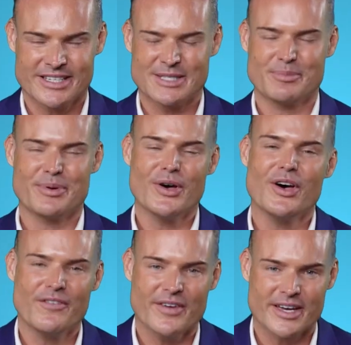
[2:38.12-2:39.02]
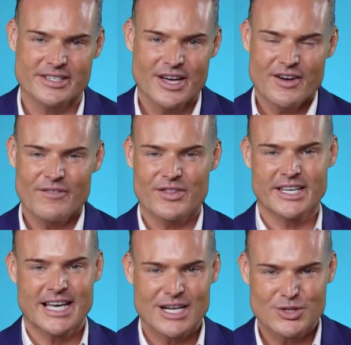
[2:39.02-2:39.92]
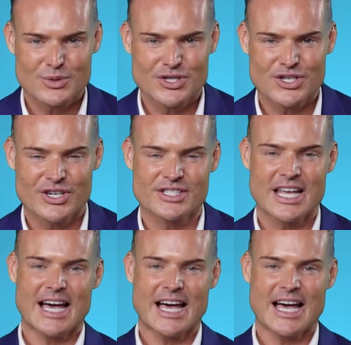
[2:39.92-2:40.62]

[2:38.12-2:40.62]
It's perfect for the casual shirts